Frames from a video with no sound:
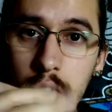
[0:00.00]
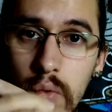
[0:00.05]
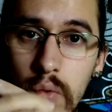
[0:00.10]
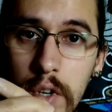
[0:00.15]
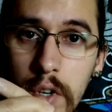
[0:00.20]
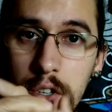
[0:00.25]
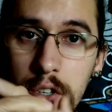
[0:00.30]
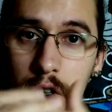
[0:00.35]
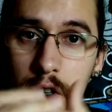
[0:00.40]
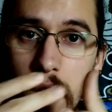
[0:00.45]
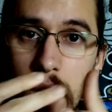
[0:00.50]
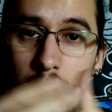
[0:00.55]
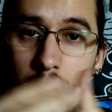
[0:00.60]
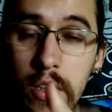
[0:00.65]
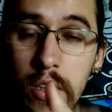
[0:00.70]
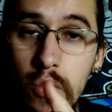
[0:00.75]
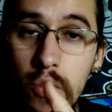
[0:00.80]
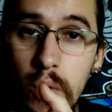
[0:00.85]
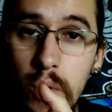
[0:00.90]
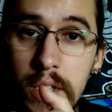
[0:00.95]
Twitch,
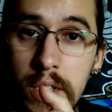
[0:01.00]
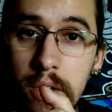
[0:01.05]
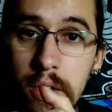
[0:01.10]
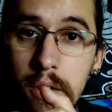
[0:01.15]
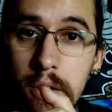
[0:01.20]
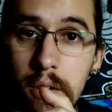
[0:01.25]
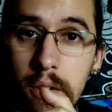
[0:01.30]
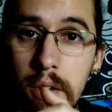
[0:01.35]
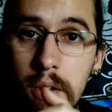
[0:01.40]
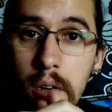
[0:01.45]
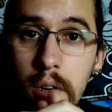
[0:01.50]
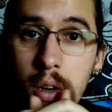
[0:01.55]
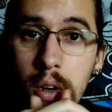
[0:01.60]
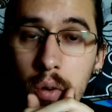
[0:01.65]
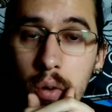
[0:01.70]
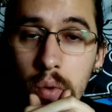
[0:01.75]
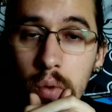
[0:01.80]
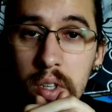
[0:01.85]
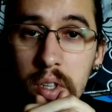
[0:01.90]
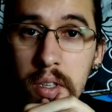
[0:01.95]
and Twitter
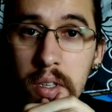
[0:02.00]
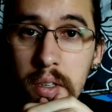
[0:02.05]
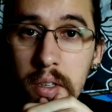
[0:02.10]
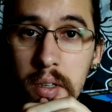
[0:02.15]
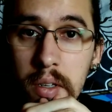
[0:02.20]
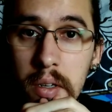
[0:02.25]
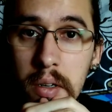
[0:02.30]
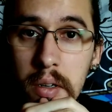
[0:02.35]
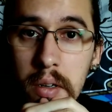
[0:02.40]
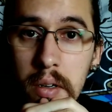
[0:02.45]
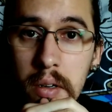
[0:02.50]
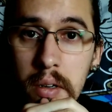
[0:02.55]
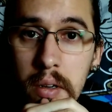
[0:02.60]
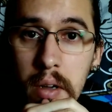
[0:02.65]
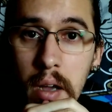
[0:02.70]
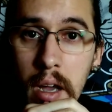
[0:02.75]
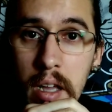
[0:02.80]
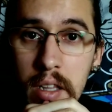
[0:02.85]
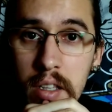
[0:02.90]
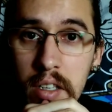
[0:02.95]
with
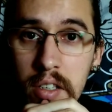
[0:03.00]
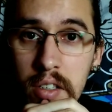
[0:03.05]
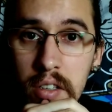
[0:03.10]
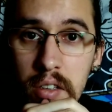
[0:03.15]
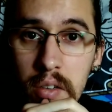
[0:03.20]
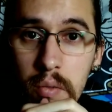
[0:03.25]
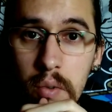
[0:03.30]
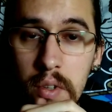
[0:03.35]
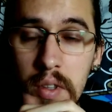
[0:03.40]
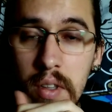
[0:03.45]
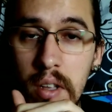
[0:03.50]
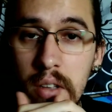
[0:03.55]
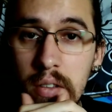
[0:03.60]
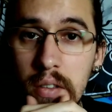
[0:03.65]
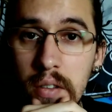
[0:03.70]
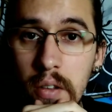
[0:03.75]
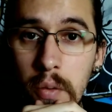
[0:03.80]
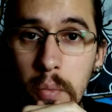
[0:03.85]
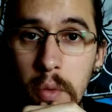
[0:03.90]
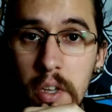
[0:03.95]
uh, NEC with
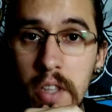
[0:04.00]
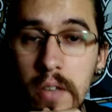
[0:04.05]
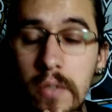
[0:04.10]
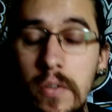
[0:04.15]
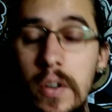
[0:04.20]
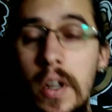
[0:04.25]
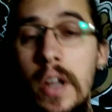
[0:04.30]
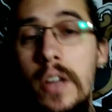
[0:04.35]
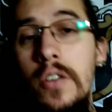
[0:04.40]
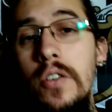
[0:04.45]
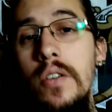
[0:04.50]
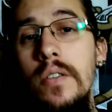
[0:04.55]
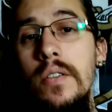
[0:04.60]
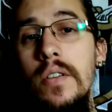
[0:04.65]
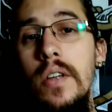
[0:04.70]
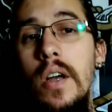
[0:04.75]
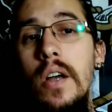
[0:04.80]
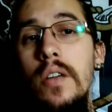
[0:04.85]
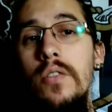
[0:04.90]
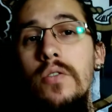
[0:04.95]
National Media Creations,
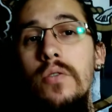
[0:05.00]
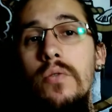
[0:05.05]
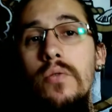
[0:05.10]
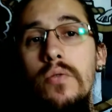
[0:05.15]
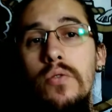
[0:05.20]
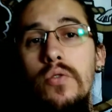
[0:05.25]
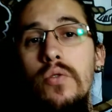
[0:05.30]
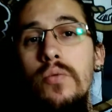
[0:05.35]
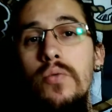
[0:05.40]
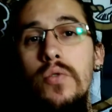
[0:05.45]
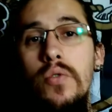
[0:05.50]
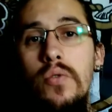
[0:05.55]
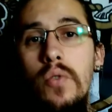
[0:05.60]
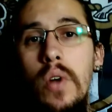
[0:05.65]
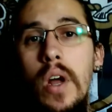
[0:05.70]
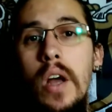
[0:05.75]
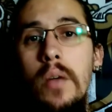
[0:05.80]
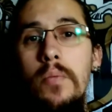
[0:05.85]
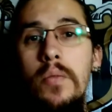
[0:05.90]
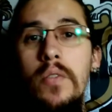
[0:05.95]
guys. So
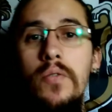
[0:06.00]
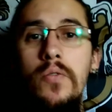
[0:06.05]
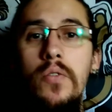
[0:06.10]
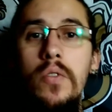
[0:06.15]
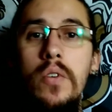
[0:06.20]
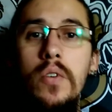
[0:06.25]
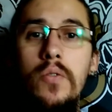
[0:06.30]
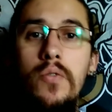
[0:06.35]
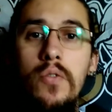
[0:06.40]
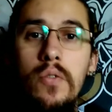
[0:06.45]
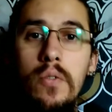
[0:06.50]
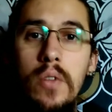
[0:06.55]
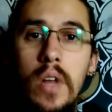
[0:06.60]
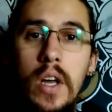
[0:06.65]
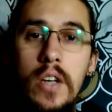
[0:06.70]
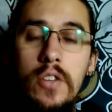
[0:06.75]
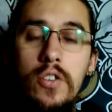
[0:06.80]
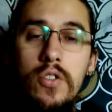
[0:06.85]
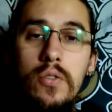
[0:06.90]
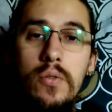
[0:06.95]
subscribe if you if you
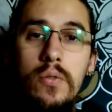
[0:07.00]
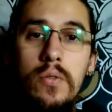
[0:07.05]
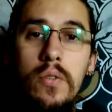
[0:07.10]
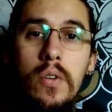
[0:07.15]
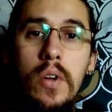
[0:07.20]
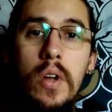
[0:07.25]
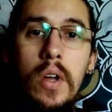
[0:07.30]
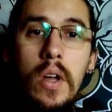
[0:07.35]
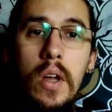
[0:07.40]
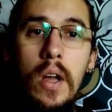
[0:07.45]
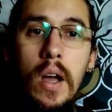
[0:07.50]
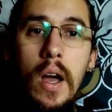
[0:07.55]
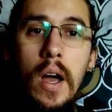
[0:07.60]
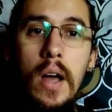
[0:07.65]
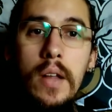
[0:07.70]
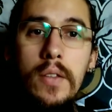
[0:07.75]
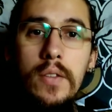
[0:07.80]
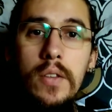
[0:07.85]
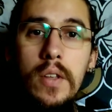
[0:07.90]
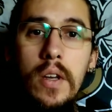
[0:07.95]
like to,
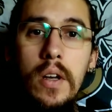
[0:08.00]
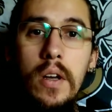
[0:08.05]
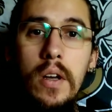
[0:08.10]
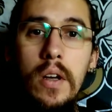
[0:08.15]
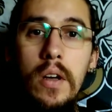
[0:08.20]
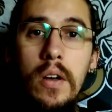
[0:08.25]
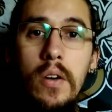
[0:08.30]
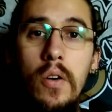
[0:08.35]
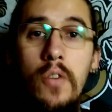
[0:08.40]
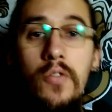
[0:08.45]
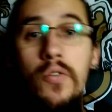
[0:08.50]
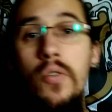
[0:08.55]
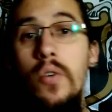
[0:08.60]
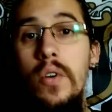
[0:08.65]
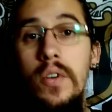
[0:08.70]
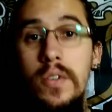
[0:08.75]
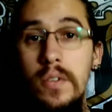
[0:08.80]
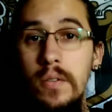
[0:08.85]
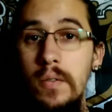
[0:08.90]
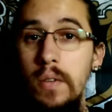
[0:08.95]
and uh, of
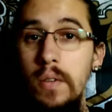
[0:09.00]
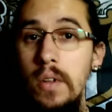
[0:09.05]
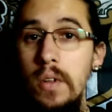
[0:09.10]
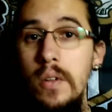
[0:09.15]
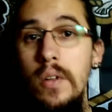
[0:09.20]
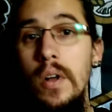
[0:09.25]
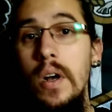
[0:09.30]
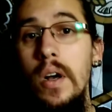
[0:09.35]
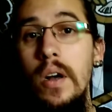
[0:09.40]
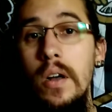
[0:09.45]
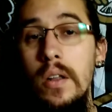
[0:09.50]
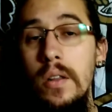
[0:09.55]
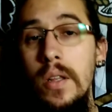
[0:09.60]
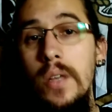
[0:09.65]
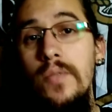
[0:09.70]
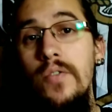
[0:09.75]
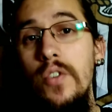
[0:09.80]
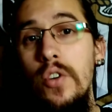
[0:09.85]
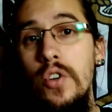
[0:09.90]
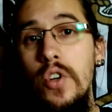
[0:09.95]
course uh,
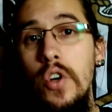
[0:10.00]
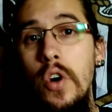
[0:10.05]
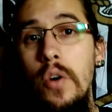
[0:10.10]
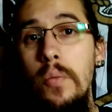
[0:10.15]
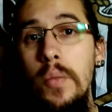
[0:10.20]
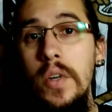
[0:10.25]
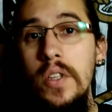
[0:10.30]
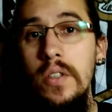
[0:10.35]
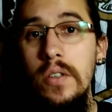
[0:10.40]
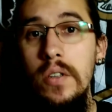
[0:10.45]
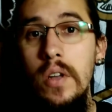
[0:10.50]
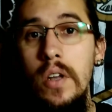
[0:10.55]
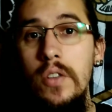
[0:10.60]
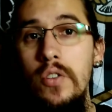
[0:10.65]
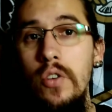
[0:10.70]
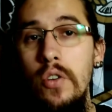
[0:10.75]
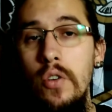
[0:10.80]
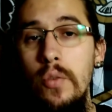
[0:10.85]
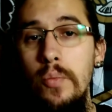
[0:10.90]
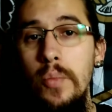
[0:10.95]
leave your comments and
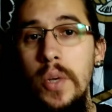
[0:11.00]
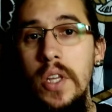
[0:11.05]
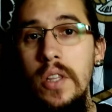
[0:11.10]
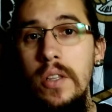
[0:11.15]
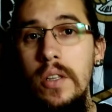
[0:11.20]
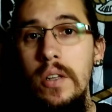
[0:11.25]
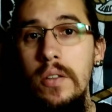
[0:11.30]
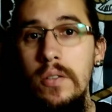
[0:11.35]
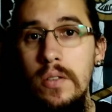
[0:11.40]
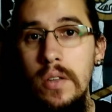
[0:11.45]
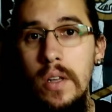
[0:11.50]
your opinions.